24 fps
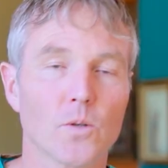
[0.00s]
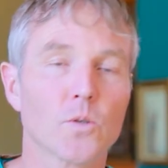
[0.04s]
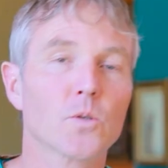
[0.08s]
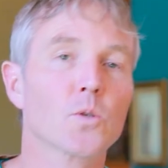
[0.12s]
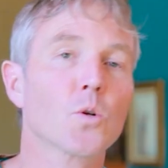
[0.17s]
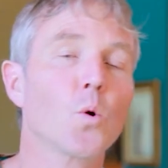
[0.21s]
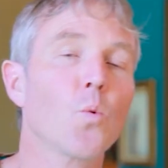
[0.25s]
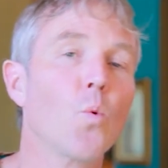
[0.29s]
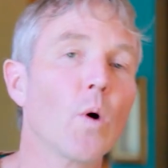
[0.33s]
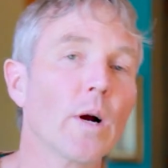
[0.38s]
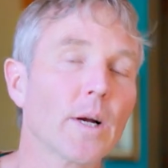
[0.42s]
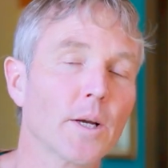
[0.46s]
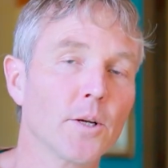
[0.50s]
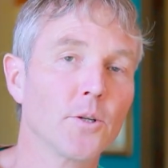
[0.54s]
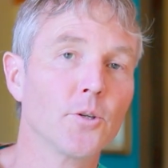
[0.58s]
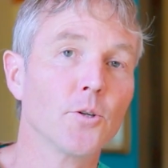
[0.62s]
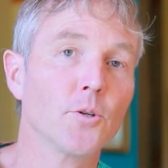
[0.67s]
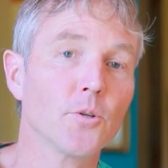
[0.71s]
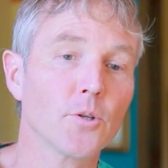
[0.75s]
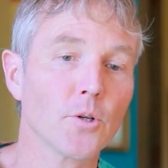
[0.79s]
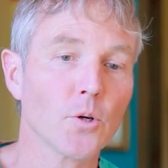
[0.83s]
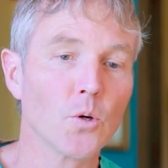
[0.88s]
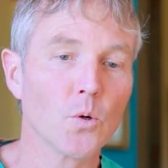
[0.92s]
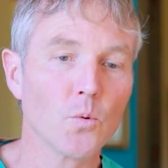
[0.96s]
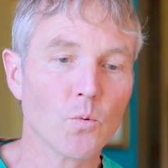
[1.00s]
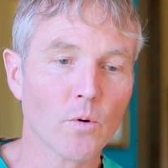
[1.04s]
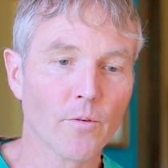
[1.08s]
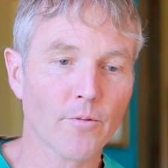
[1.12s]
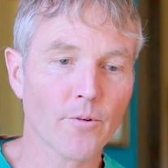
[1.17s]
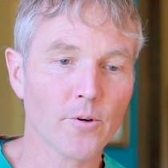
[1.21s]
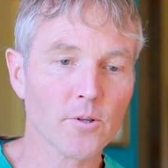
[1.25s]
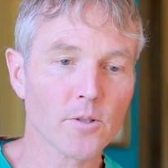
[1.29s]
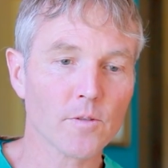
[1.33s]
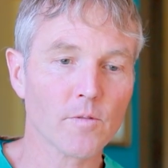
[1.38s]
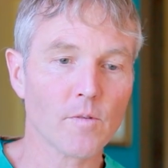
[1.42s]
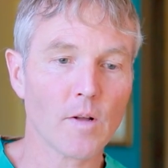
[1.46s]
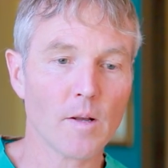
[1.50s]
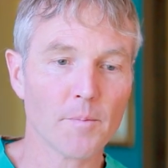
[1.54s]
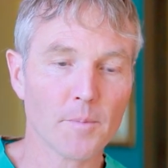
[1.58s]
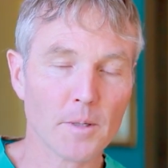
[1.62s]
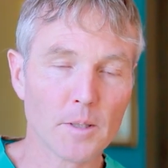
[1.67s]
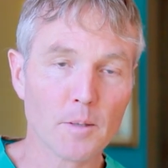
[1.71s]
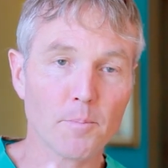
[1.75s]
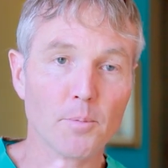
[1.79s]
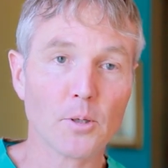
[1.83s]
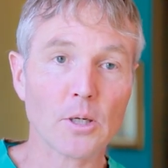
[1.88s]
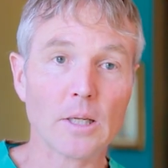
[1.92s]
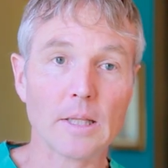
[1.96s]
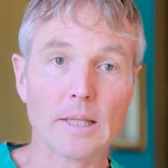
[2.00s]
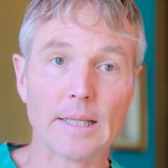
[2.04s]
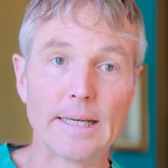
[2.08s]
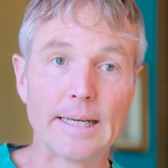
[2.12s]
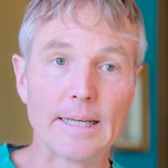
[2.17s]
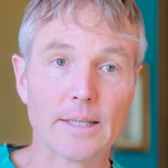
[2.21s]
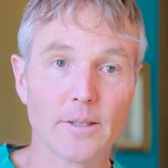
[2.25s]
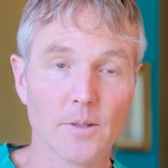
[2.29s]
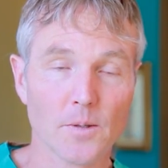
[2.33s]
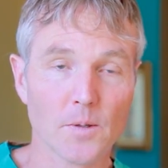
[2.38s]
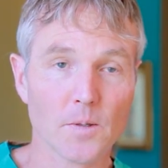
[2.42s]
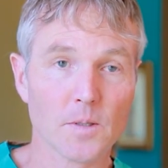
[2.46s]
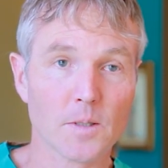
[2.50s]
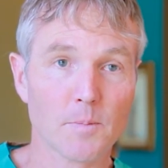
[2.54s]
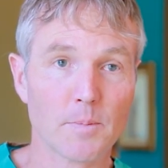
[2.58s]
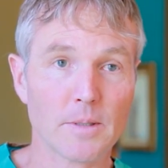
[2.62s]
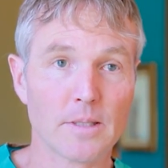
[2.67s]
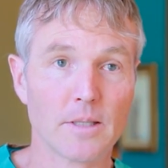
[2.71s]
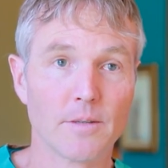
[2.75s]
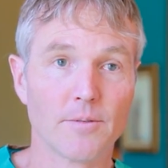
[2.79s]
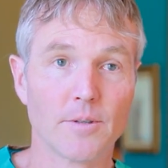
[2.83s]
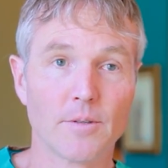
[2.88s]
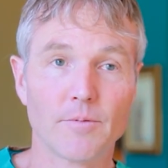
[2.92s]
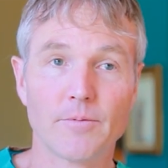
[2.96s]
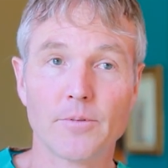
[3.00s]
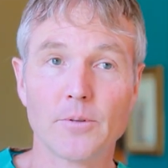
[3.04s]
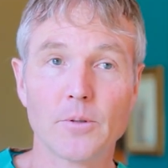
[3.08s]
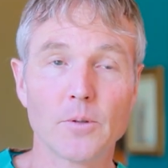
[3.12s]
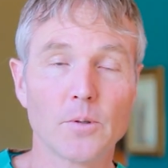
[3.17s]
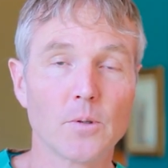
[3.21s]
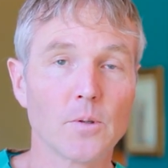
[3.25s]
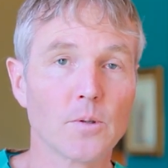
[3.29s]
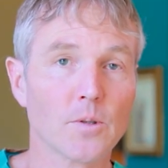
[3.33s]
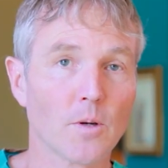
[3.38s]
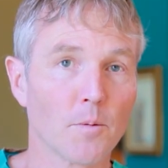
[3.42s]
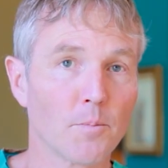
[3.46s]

So what can you do? Well, first of all, I'm going to put a link to those specific foods.